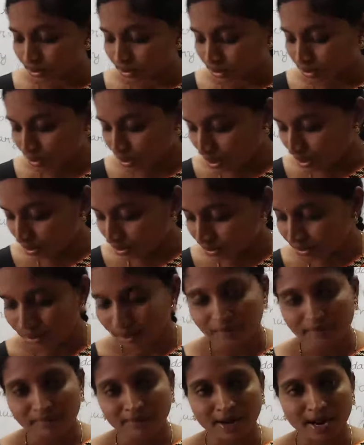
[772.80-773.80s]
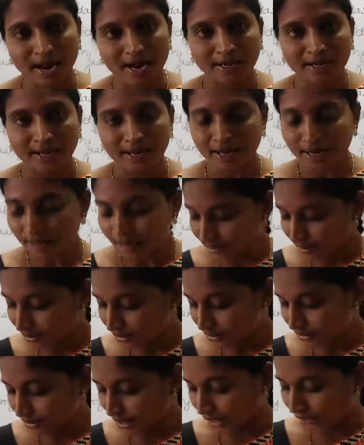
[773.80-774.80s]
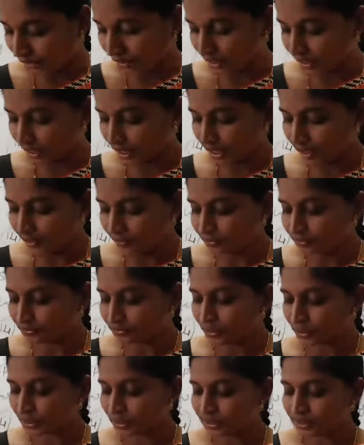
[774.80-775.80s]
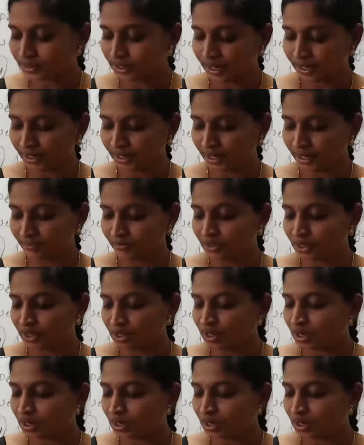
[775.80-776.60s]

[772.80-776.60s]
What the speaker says: Thursday, Friday, Saturday, Sunday.